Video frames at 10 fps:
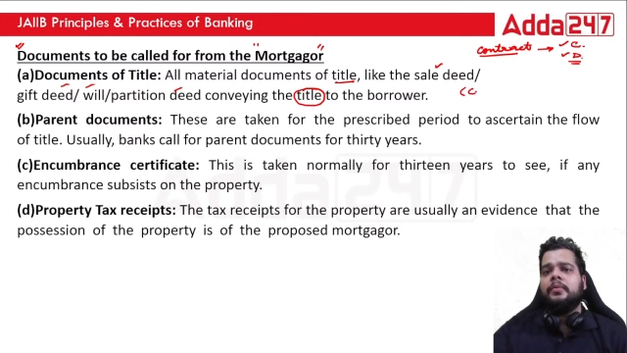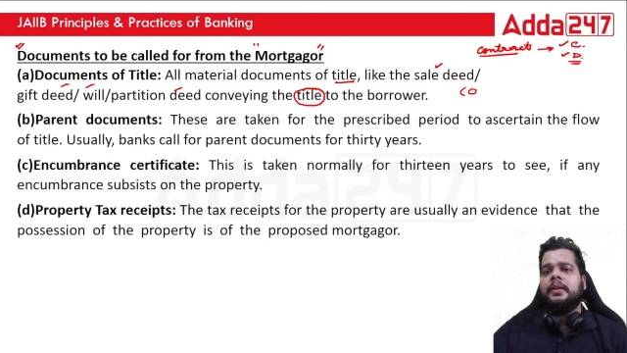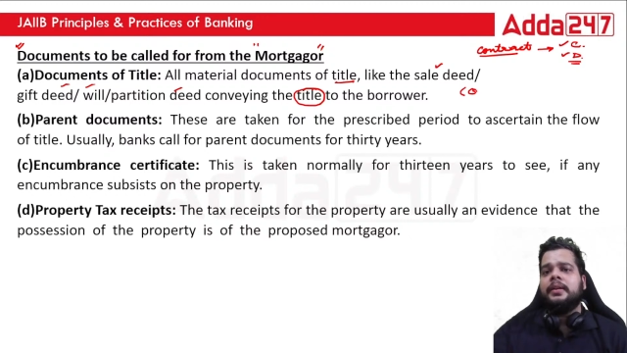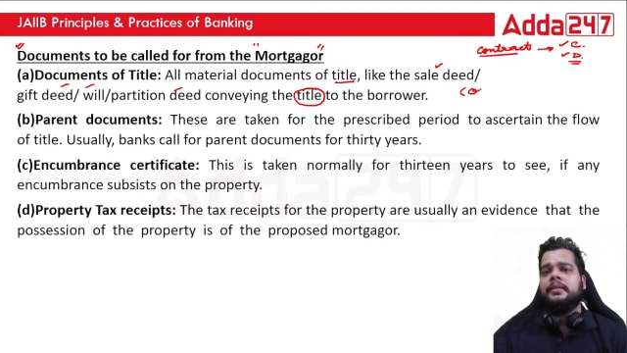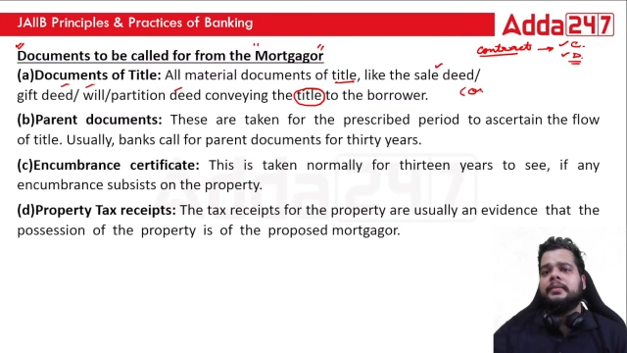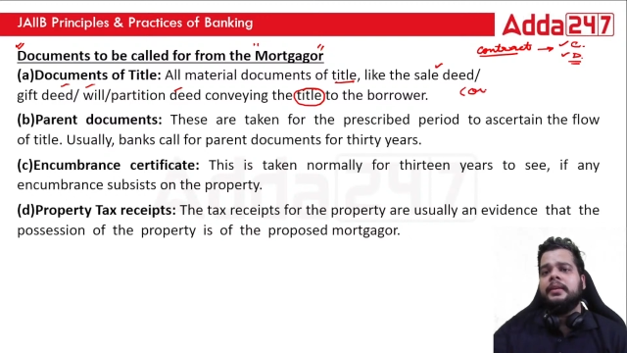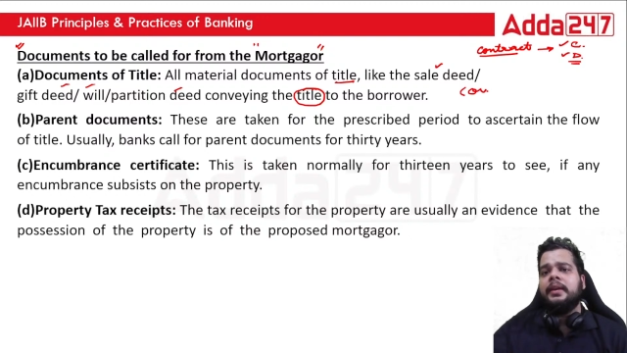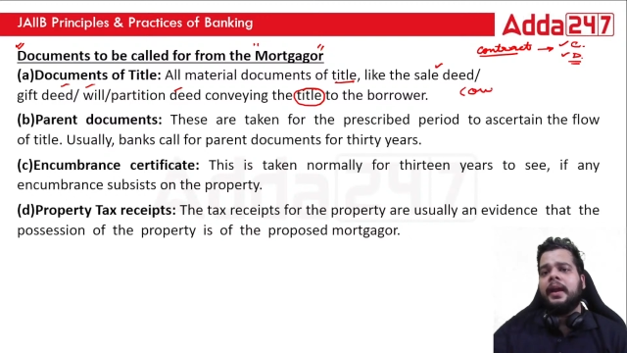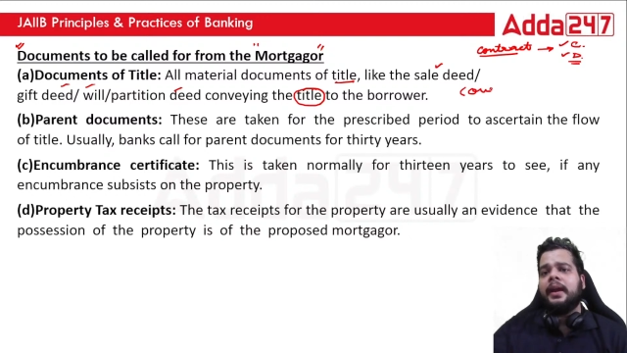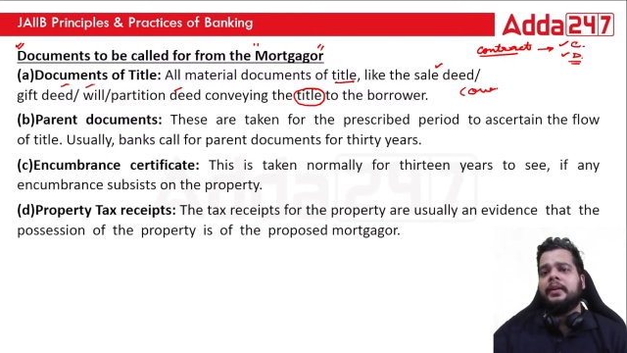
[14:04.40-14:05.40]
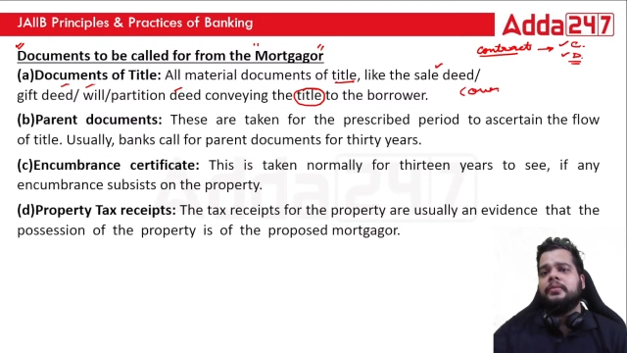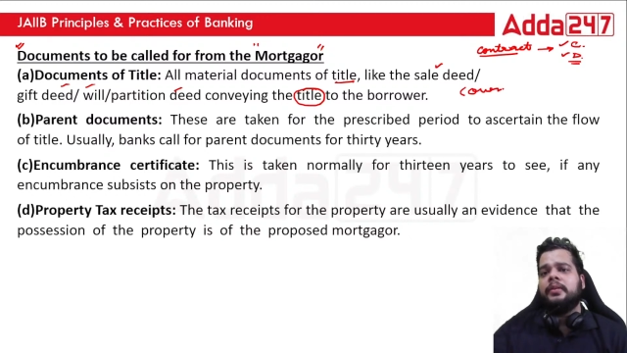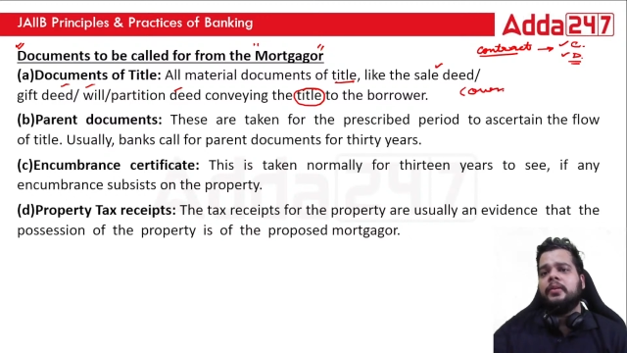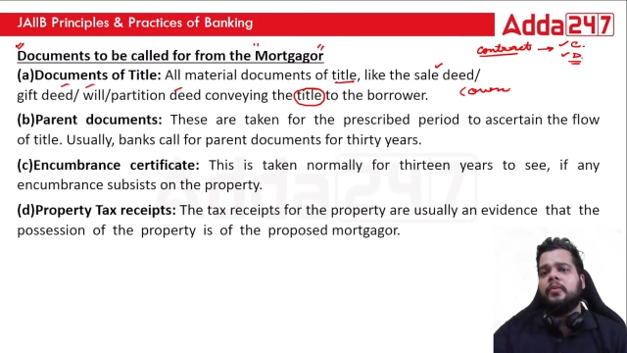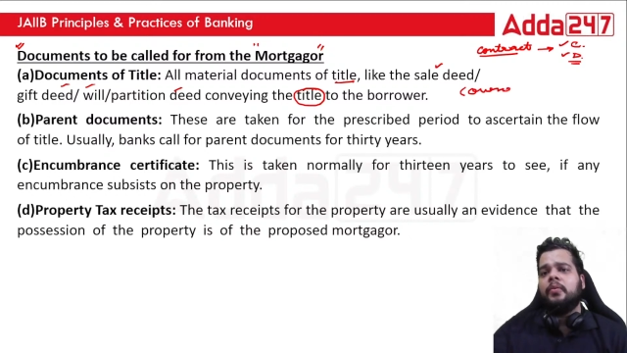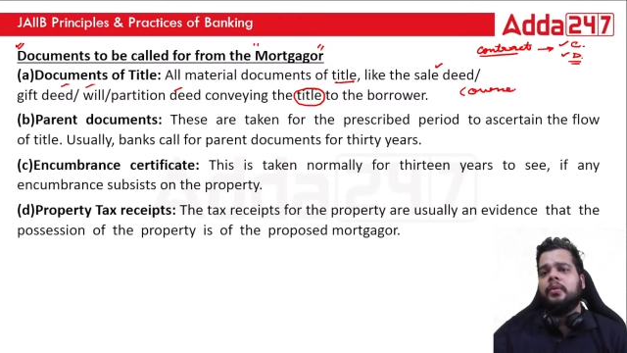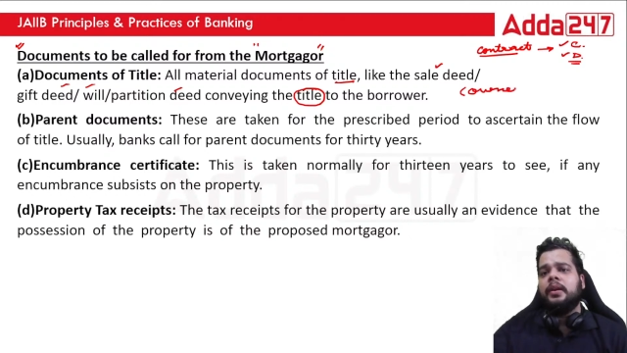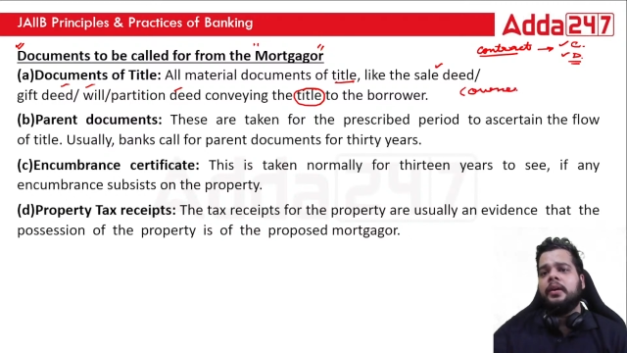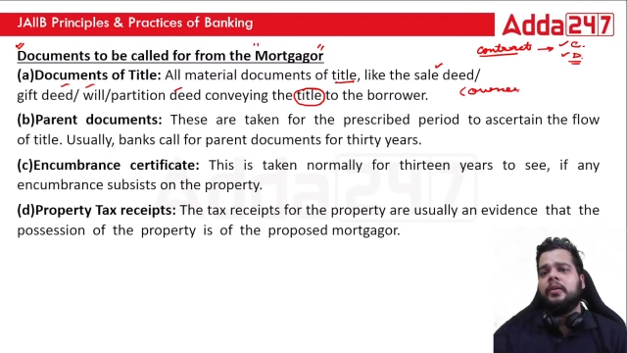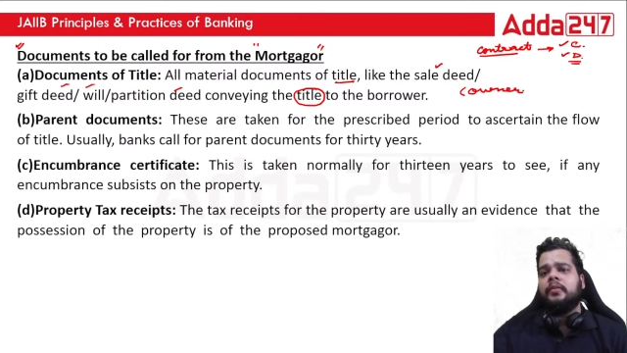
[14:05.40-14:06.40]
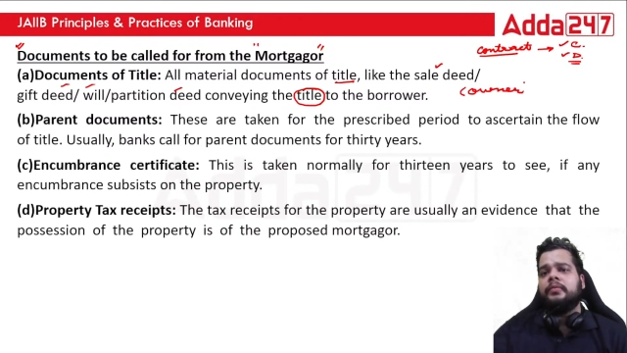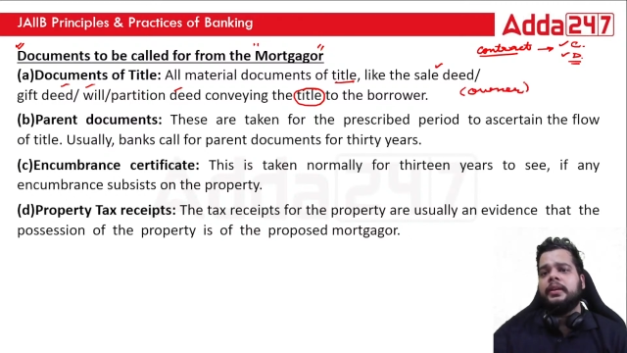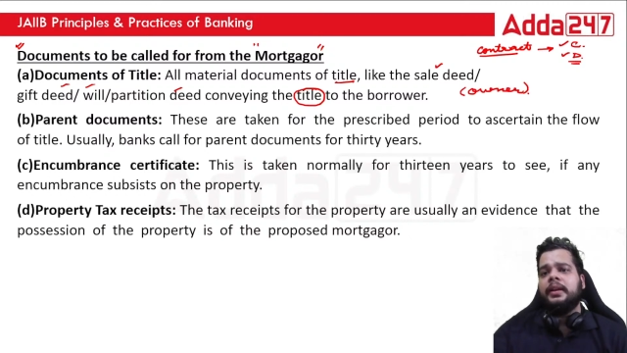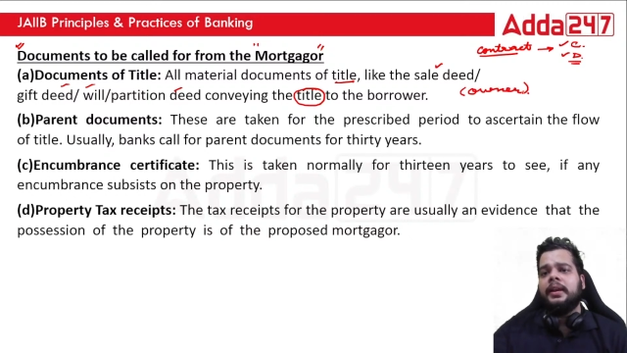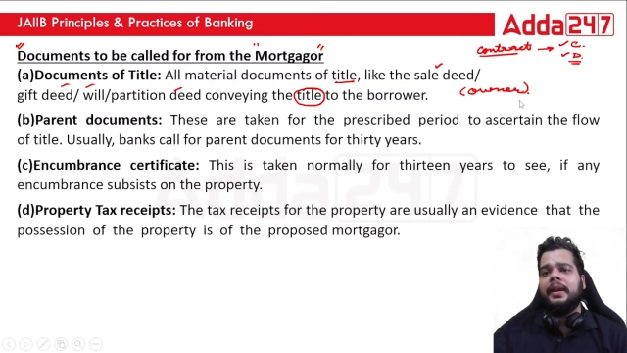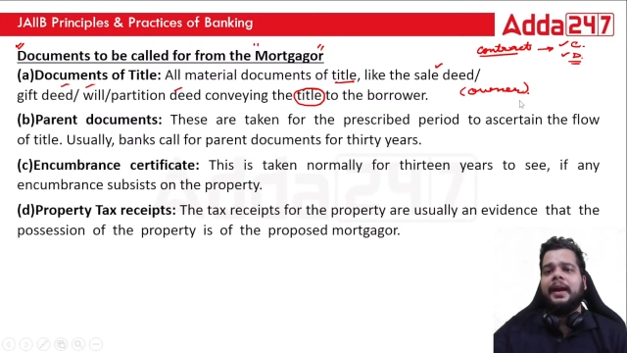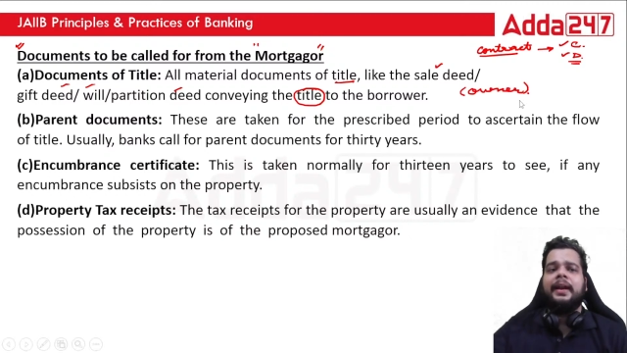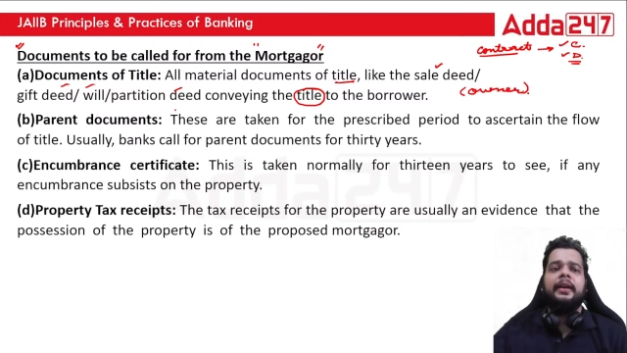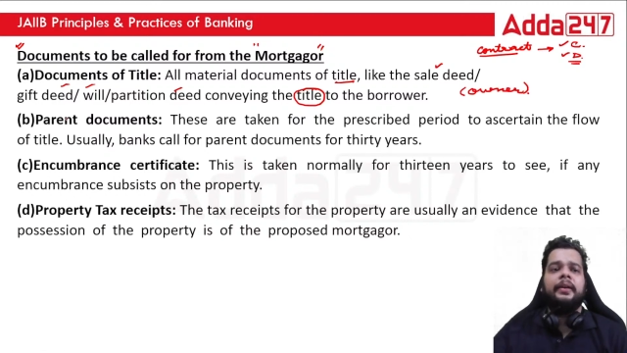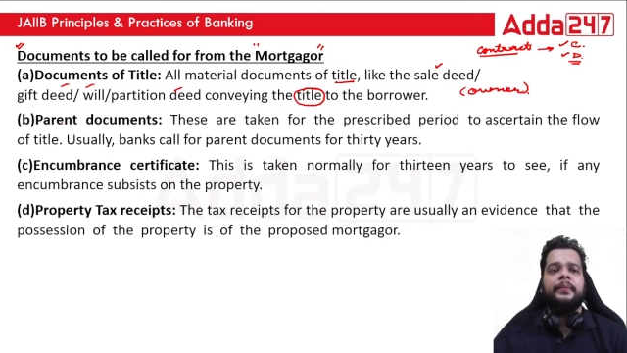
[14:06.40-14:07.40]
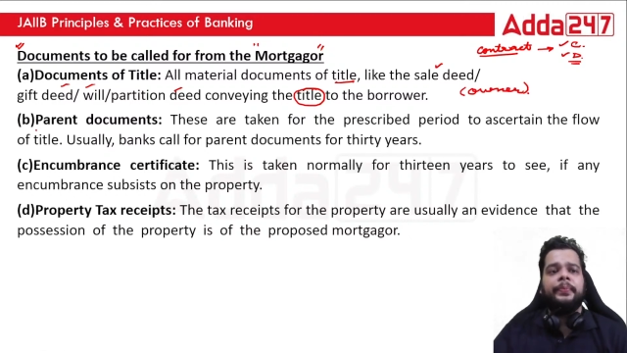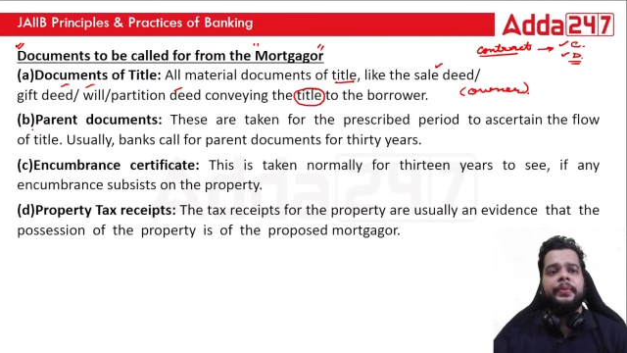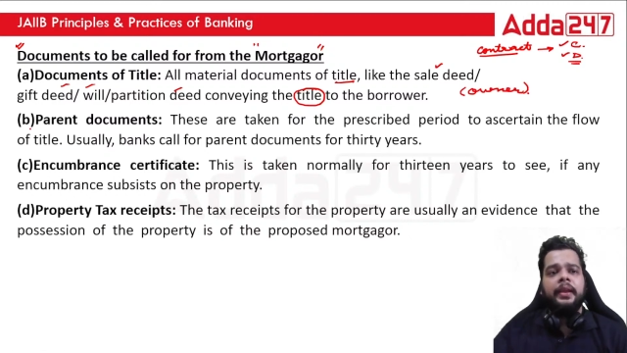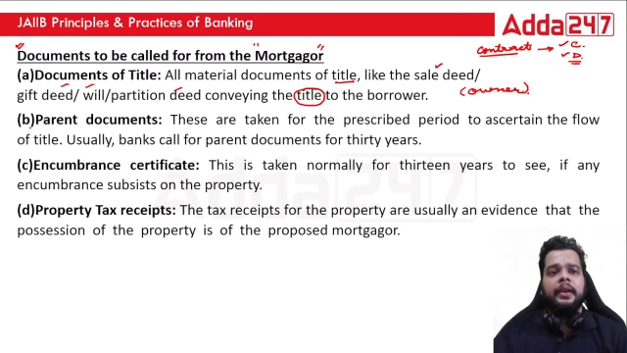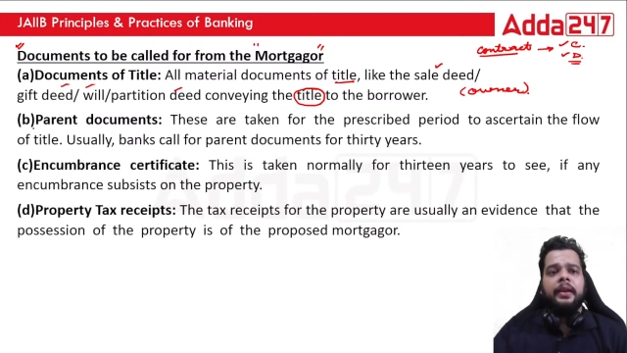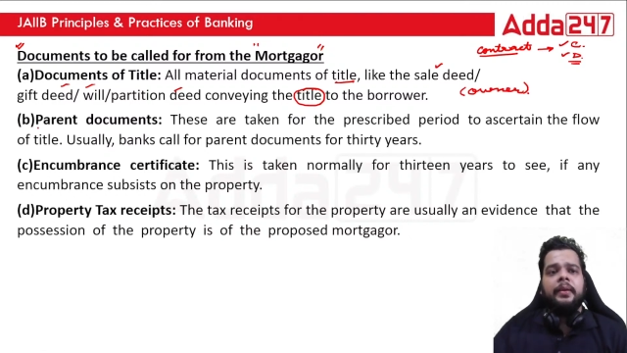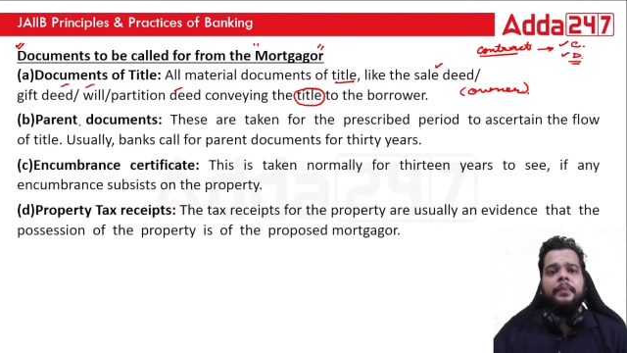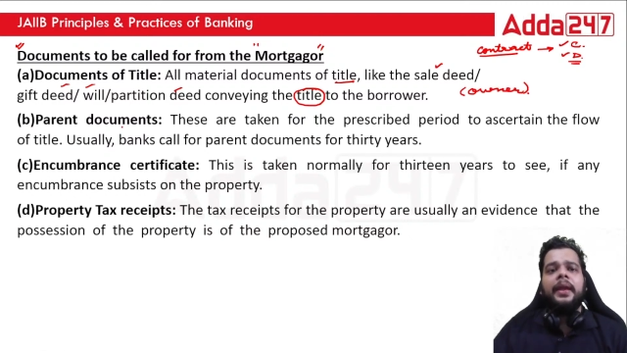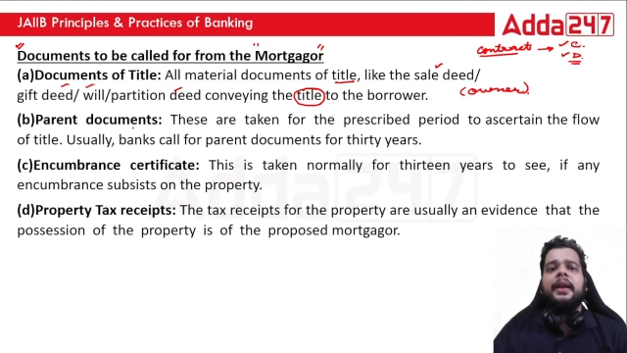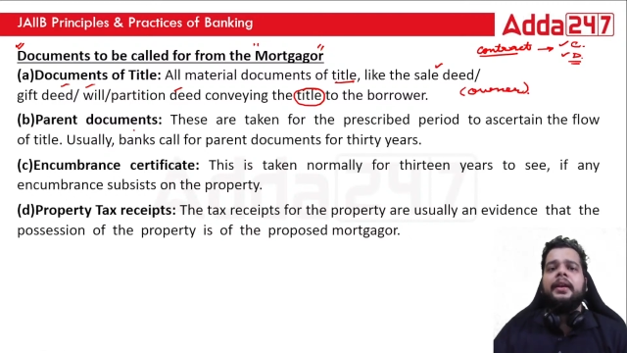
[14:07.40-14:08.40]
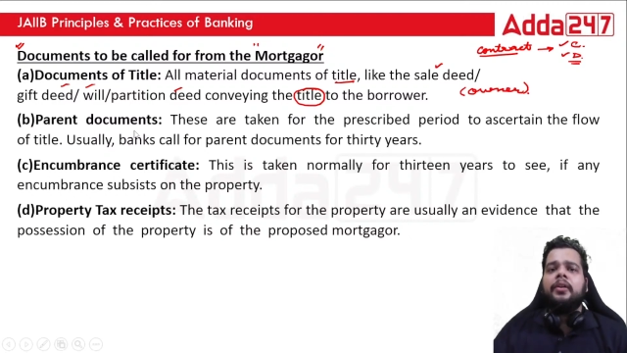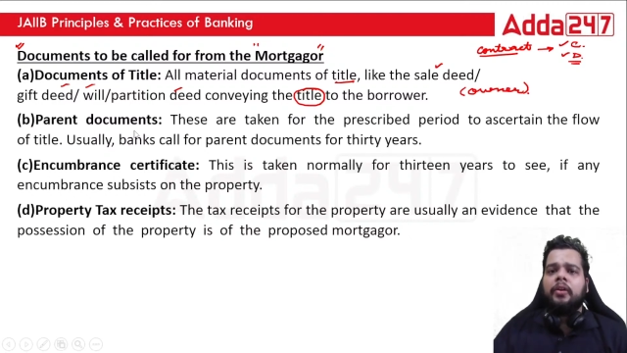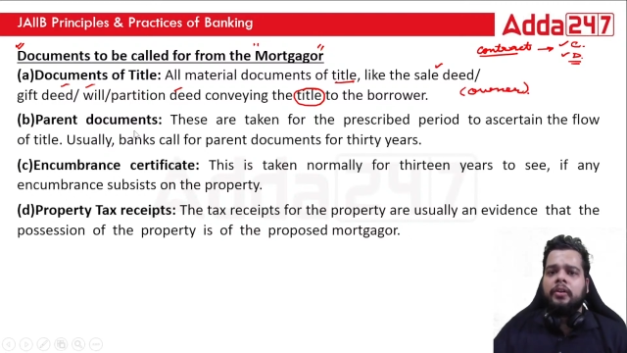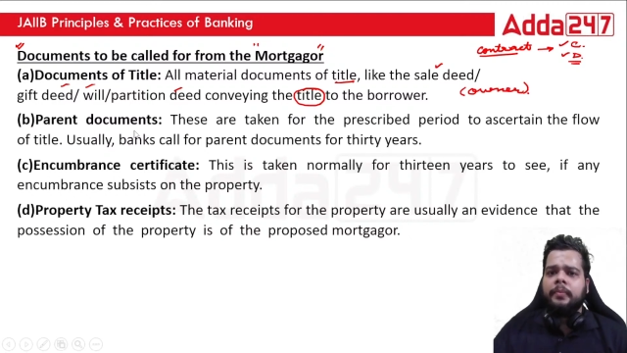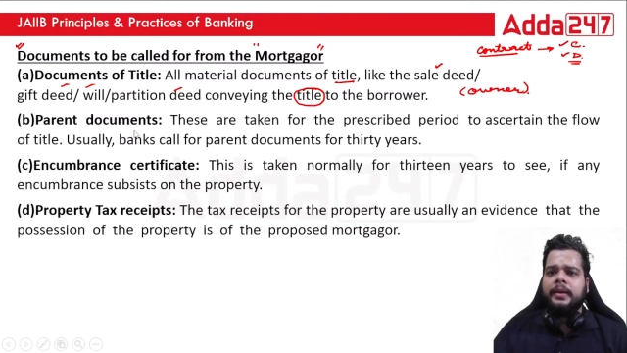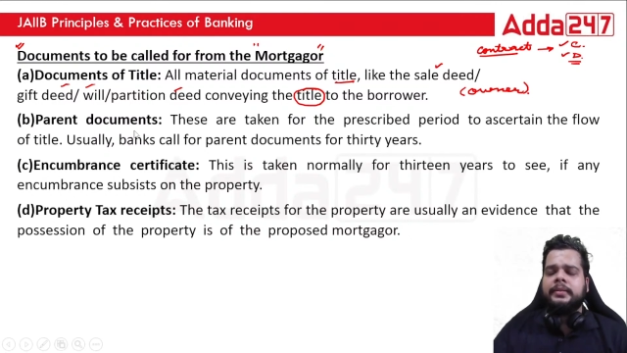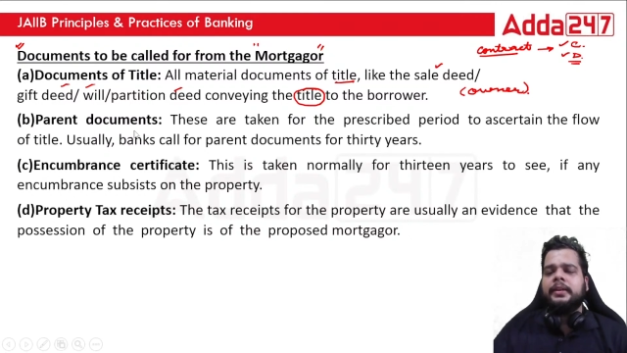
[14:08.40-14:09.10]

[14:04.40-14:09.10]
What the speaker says: is the actual owner of the land. Parent documents, there